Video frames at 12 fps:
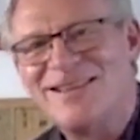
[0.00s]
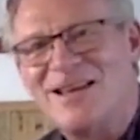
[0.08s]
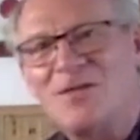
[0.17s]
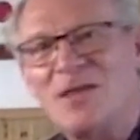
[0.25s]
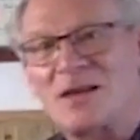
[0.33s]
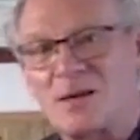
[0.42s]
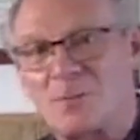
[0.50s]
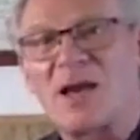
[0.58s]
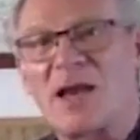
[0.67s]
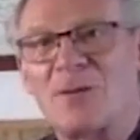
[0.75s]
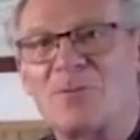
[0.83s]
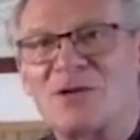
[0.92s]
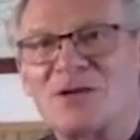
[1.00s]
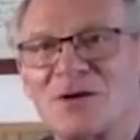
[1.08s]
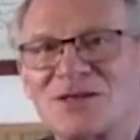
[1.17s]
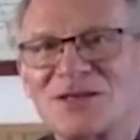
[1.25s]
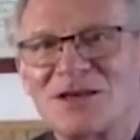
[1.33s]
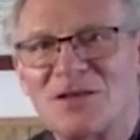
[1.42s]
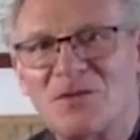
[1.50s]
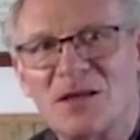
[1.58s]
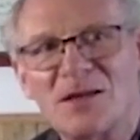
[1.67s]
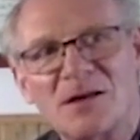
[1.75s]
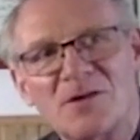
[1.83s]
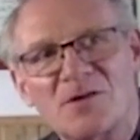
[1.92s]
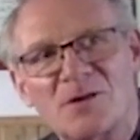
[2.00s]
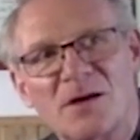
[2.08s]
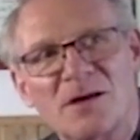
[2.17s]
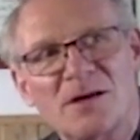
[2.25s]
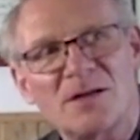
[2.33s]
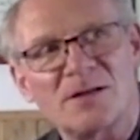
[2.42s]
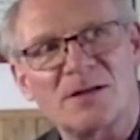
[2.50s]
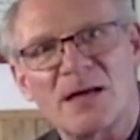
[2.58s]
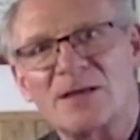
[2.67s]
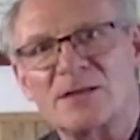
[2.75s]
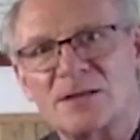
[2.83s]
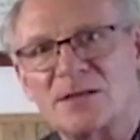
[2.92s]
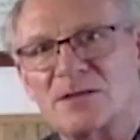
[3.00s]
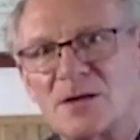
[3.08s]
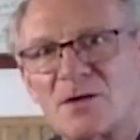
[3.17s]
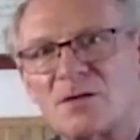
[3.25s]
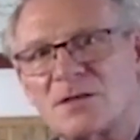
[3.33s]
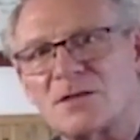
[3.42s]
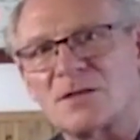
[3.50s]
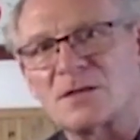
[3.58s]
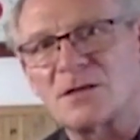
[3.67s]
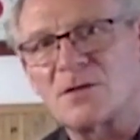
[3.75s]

And then I became a doctor, and then I trained as an anesthesiologist.